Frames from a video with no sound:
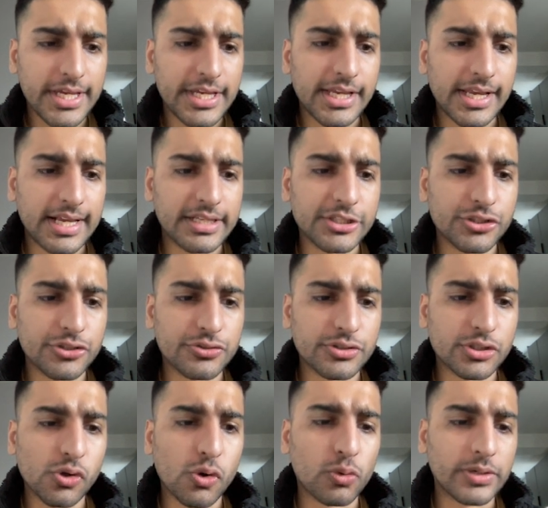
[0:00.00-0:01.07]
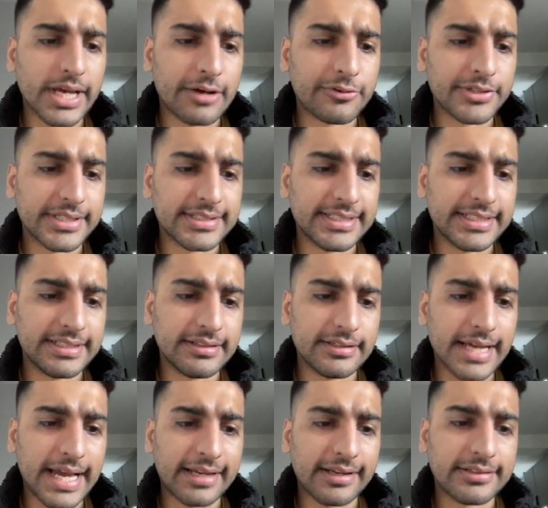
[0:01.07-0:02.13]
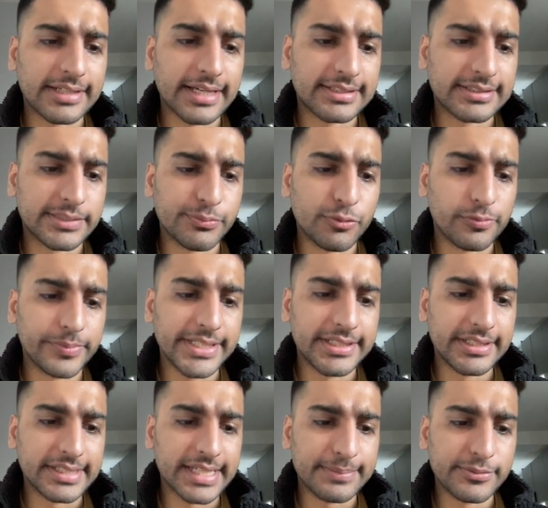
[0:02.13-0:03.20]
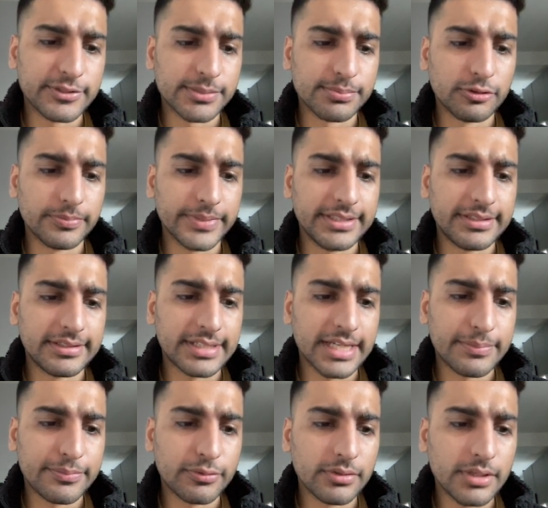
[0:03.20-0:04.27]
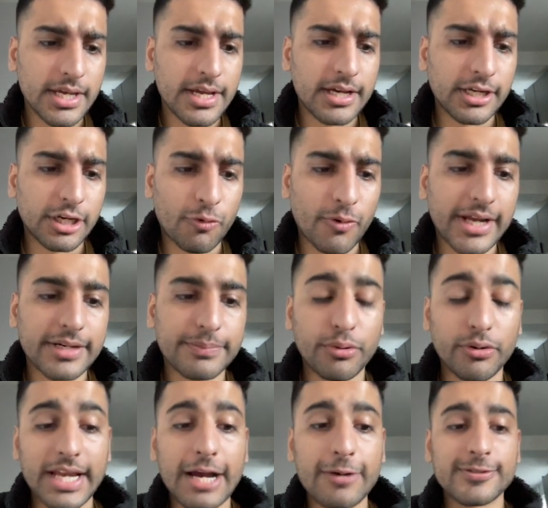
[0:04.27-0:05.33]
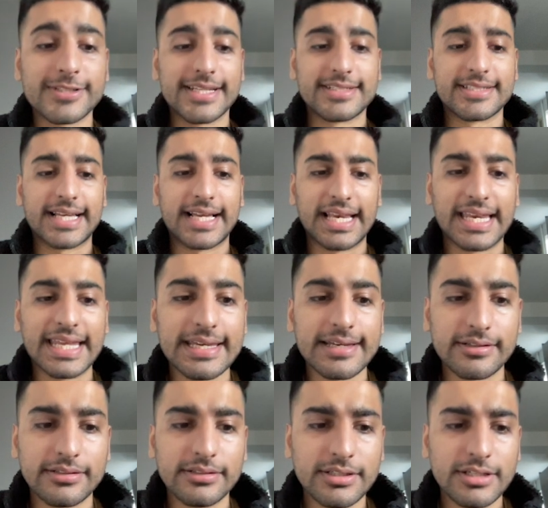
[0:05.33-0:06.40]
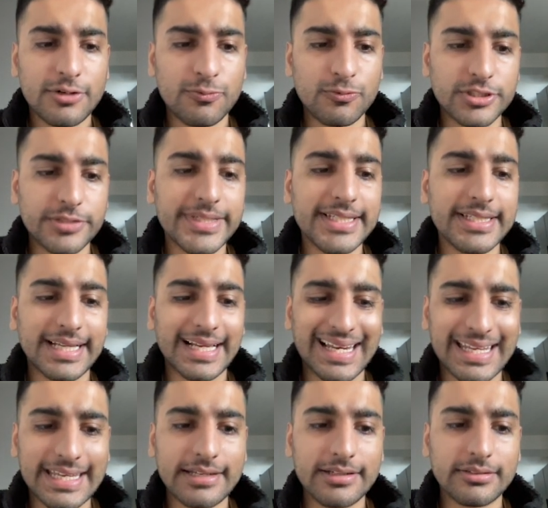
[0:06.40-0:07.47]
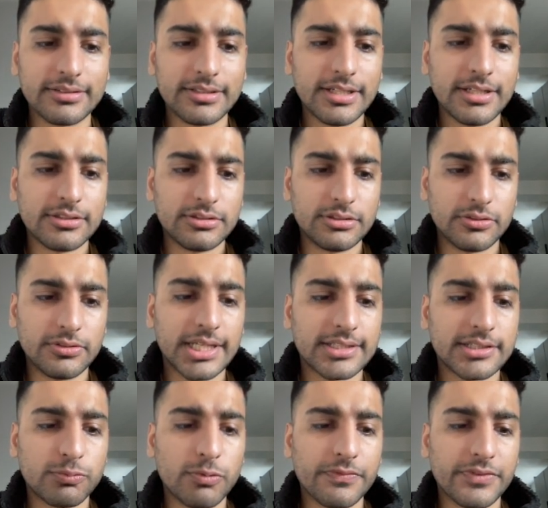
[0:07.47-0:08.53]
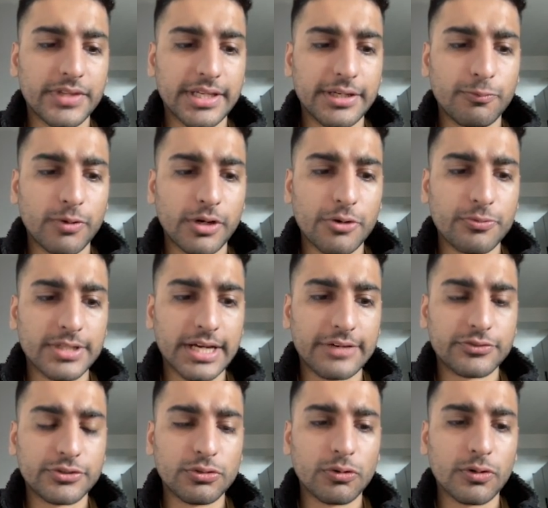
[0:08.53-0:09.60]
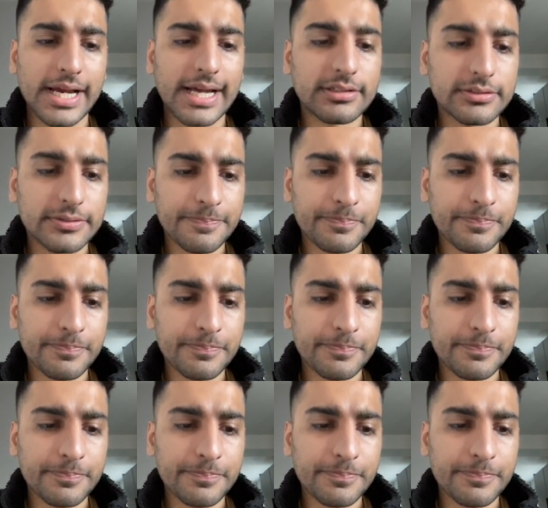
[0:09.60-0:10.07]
you can literally just scroll down, you can see the anchor text, small meeting table, correct, but now it says clear. What do you mean clear? So that's one thing we're going to have to look at.